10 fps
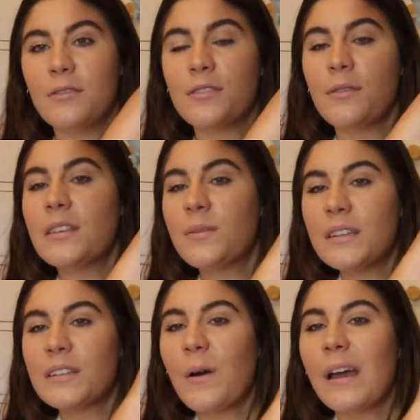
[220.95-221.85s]
So this one
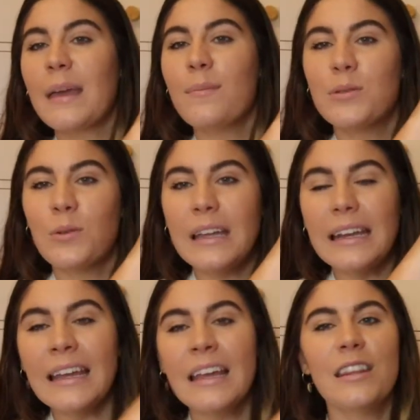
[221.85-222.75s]
is going in
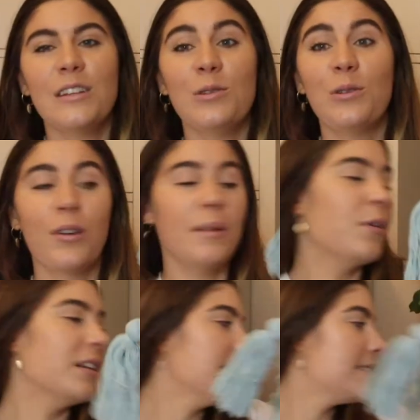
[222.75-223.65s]
between the 2 cream
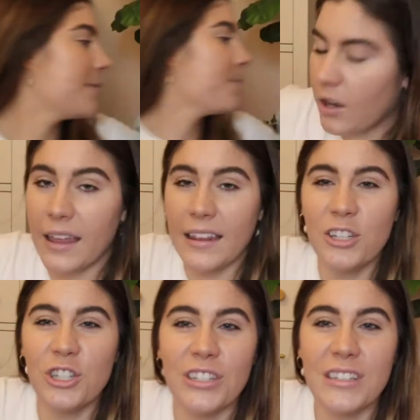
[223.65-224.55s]
ones. Okay,
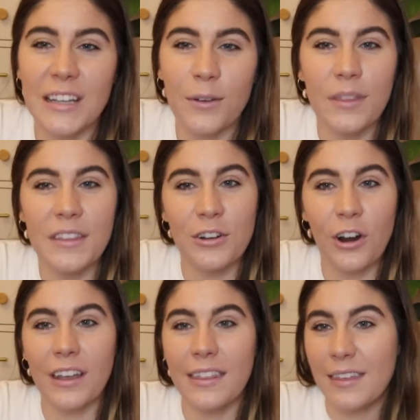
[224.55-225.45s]
let's just stick with the
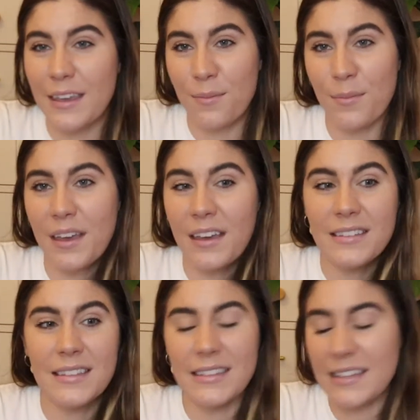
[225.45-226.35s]
Target theme
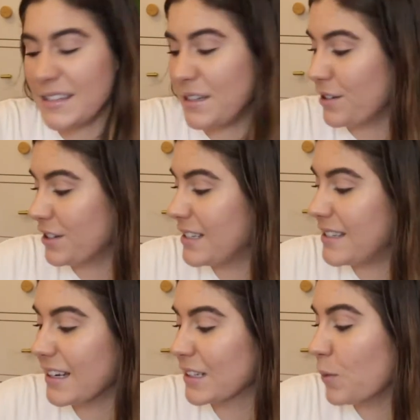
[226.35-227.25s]
because it's easier to
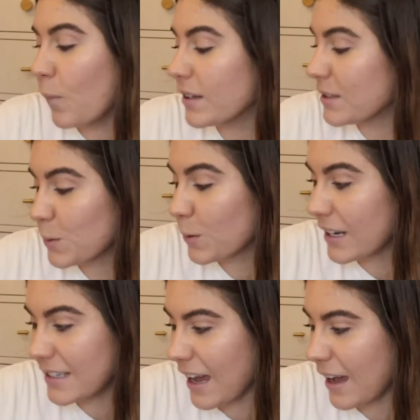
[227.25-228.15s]
stick to one store at
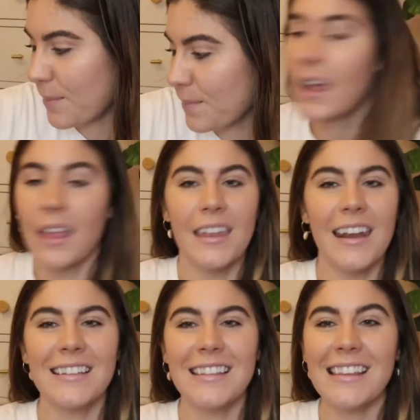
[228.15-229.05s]
a time. The
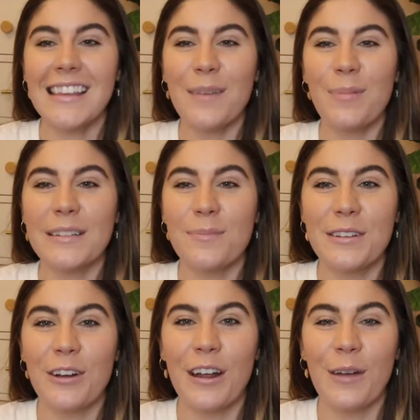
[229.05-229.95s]
next thing that I picked up at
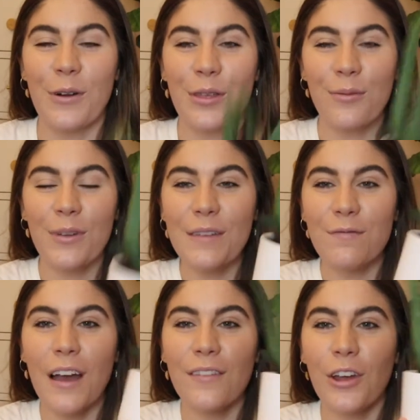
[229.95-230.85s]
Target were 3
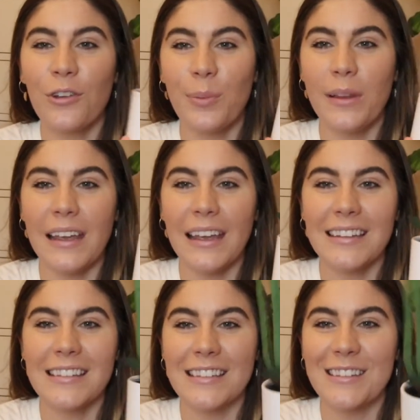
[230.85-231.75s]
$5
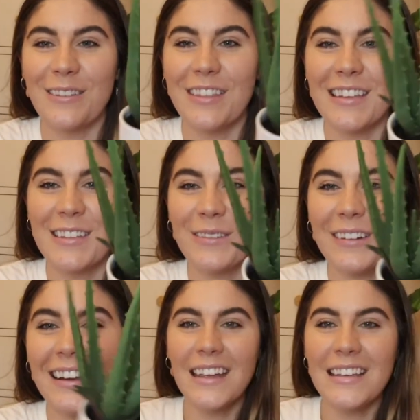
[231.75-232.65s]
plants. So this
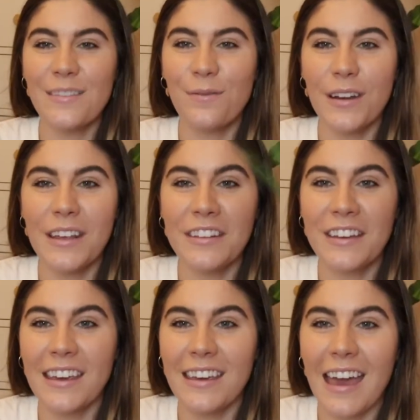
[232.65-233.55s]
one is a funny
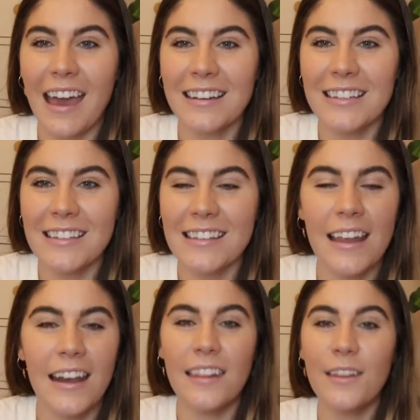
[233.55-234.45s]
looking cactus,
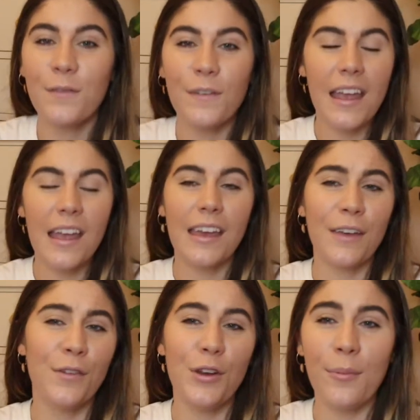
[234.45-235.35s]
and they're fake.
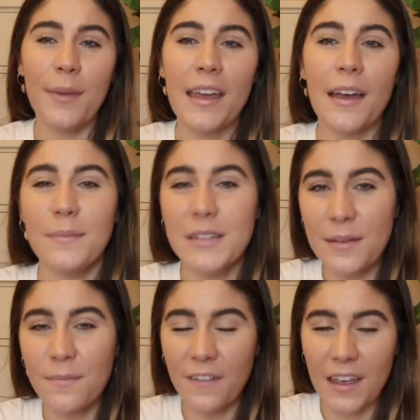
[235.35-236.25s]
If you know me, I'm
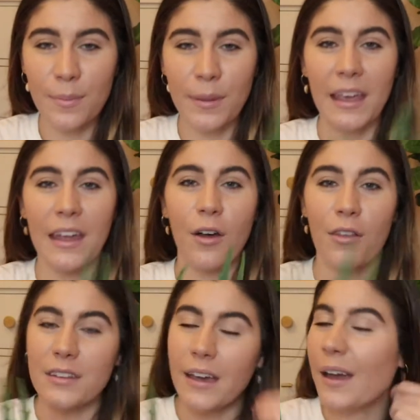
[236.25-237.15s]
team fake plant all
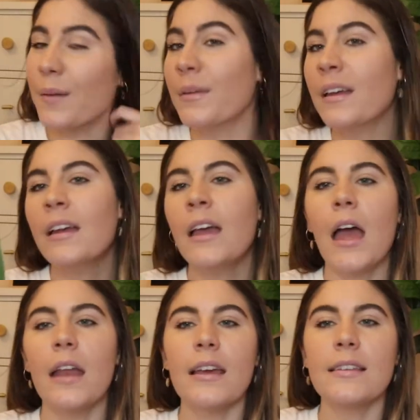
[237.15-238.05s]
the time.
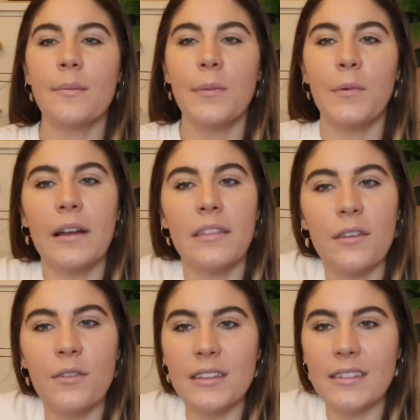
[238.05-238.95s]
And yes, I'm aware that
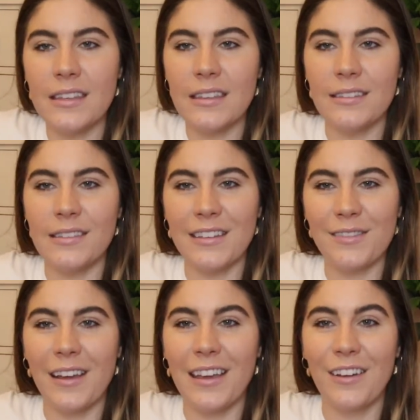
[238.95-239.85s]
you can see these things
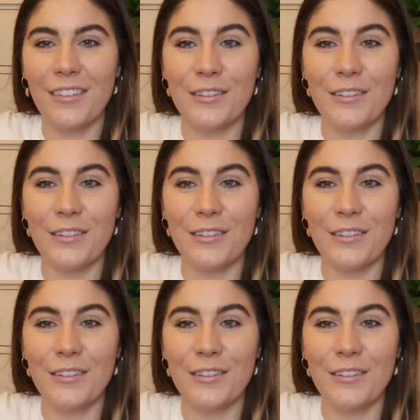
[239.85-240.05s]
right here.